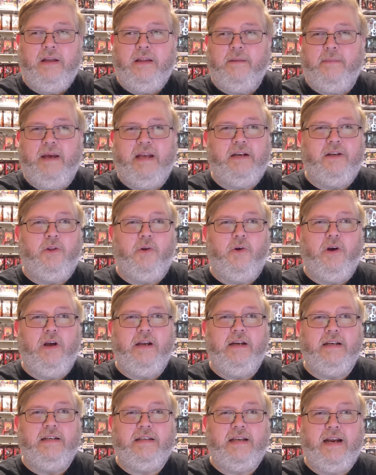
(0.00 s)
The
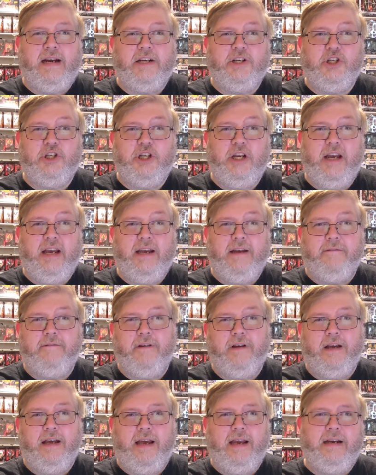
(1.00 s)
Mandalorian has had a shave
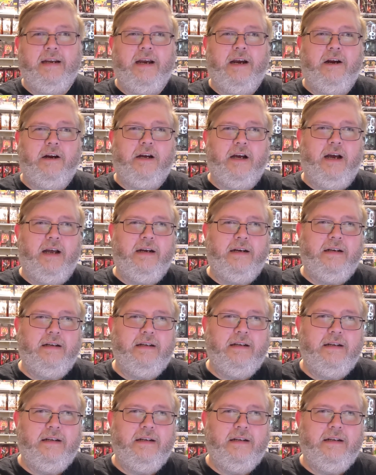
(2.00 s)
and a haircut